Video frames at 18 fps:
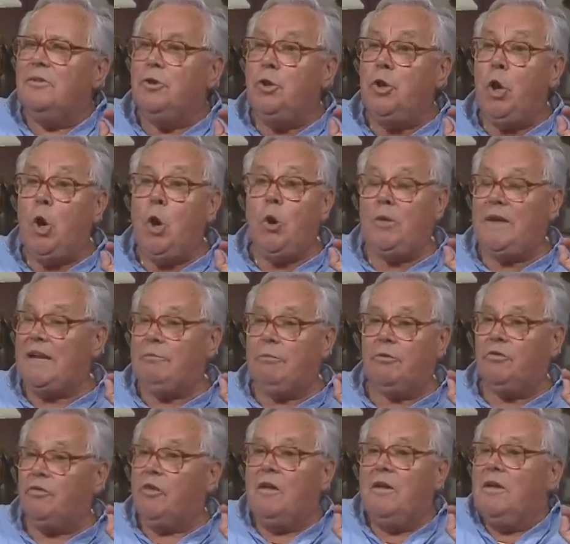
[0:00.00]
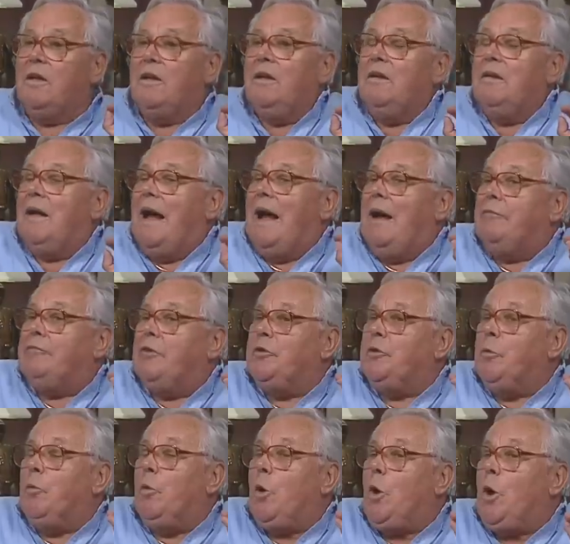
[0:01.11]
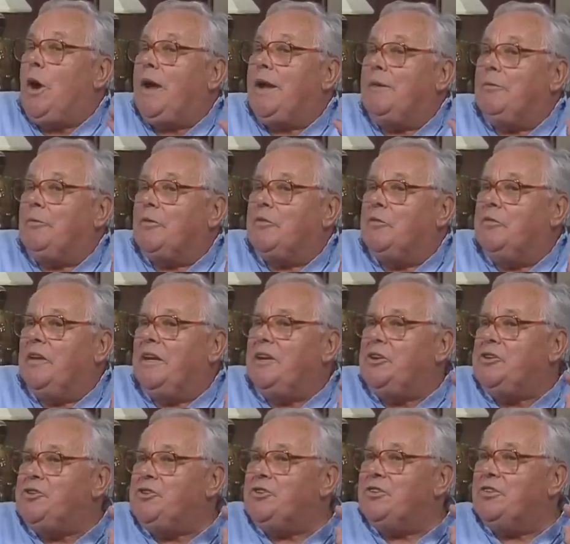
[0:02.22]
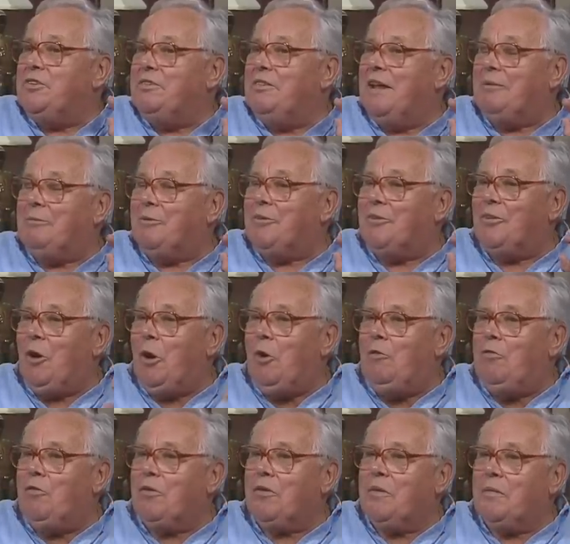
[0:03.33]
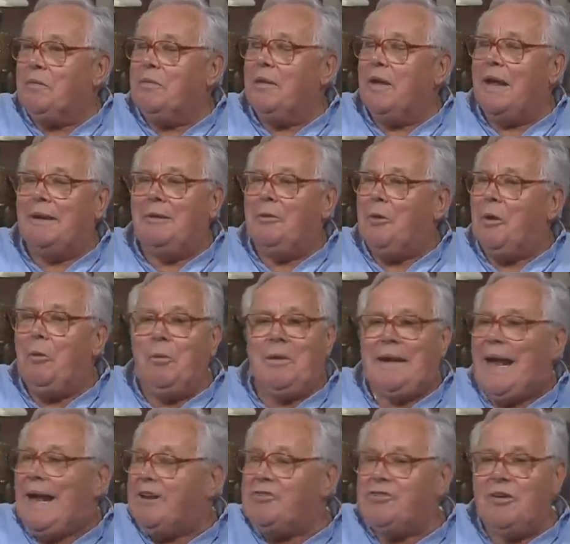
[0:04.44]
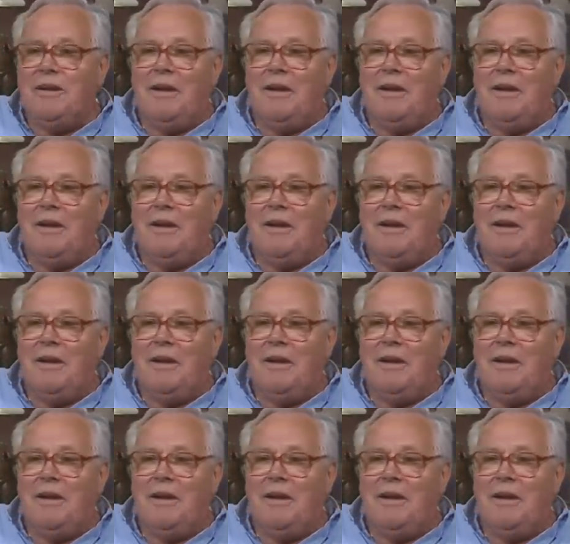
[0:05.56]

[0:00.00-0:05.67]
No, that was after the war. It was finished. That was over. I don't know what actually